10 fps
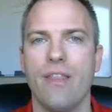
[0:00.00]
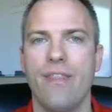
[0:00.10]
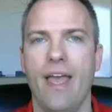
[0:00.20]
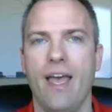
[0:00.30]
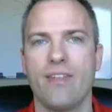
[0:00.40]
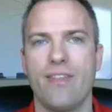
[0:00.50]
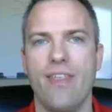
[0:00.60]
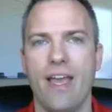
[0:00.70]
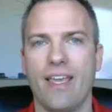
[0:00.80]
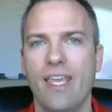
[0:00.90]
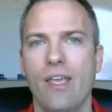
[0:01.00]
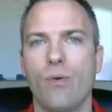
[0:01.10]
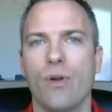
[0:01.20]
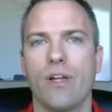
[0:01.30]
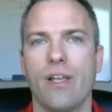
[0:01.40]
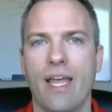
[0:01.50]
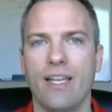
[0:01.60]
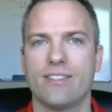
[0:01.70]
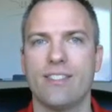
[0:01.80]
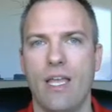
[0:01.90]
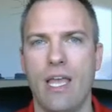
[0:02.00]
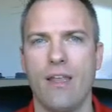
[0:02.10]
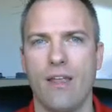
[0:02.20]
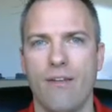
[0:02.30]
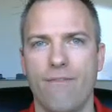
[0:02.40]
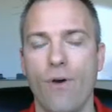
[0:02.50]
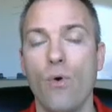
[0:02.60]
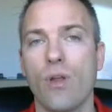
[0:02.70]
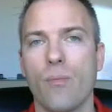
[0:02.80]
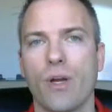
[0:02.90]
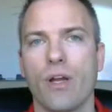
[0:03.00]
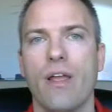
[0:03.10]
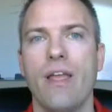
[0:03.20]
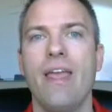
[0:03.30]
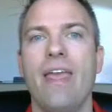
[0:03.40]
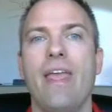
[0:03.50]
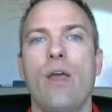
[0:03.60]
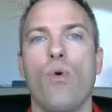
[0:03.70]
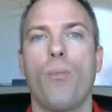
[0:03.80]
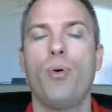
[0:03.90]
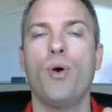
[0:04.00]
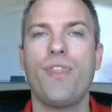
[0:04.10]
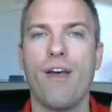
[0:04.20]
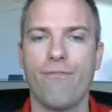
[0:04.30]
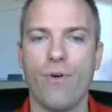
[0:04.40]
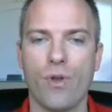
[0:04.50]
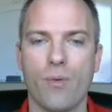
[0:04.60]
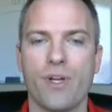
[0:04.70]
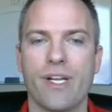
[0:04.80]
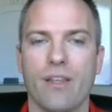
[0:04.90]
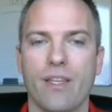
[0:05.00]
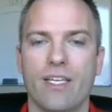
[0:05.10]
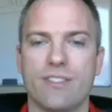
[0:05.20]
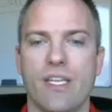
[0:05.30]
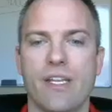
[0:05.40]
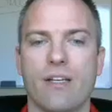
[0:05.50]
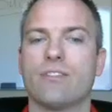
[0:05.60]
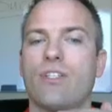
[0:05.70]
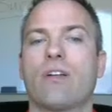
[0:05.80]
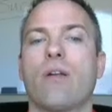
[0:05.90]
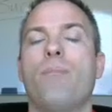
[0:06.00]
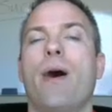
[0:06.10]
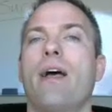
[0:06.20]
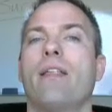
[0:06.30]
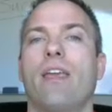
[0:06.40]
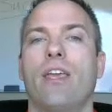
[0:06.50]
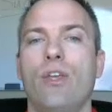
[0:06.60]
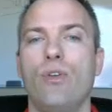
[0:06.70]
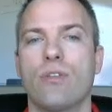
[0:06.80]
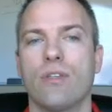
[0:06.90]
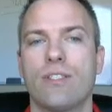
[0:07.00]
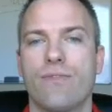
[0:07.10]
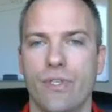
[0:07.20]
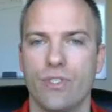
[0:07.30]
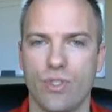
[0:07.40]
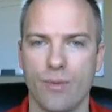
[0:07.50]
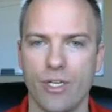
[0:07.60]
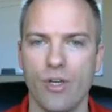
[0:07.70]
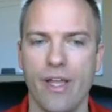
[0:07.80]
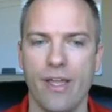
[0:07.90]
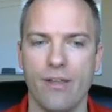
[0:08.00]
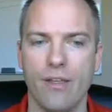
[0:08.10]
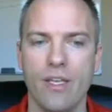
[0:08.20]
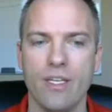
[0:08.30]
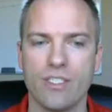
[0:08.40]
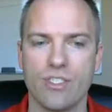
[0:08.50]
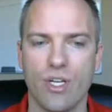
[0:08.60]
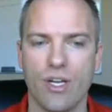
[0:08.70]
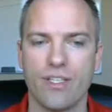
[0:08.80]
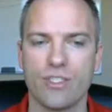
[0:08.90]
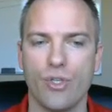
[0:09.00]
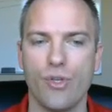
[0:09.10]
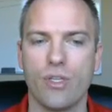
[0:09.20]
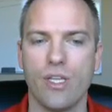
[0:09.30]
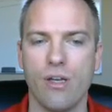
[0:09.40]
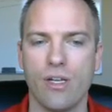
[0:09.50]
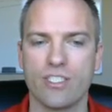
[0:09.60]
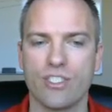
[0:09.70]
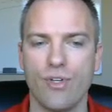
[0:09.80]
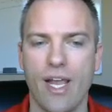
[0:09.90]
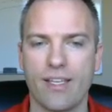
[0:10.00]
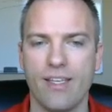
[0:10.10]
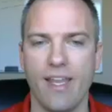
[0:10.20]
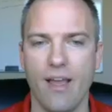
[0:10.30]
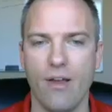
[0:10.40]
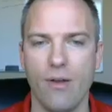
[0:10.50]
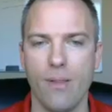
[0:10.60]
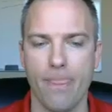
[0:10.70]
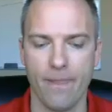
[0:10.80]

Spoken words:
that has that keyword and a phone number, it will put that phone number in a list, and it'll start compiling a huge list for you. So I'm going to go ahead and start this. So you click on Extract Now.